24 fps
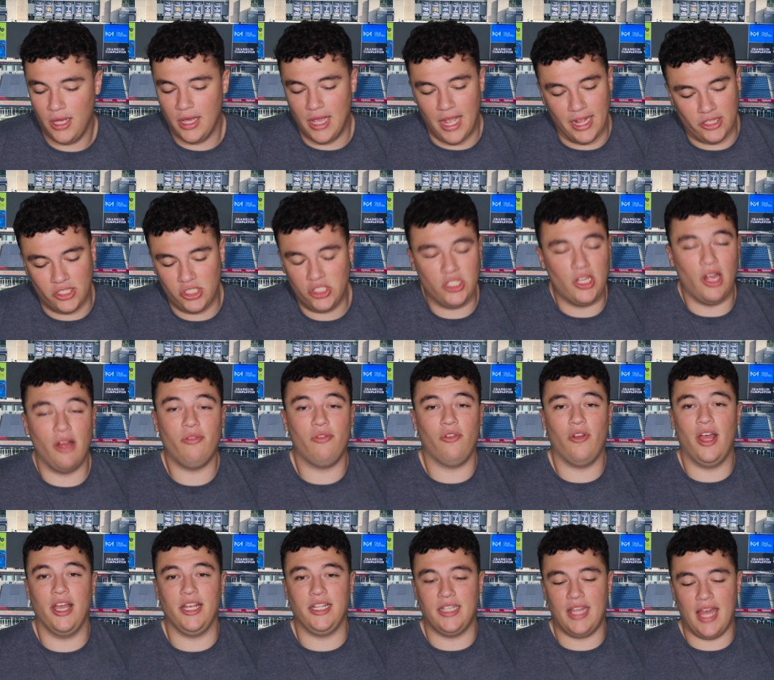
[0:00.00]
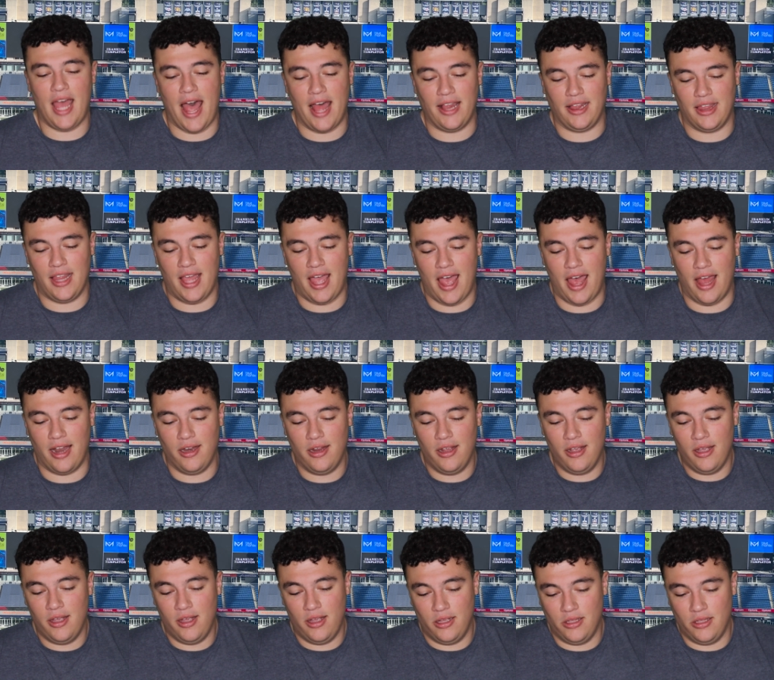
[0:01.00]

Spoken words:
It's stuff like that that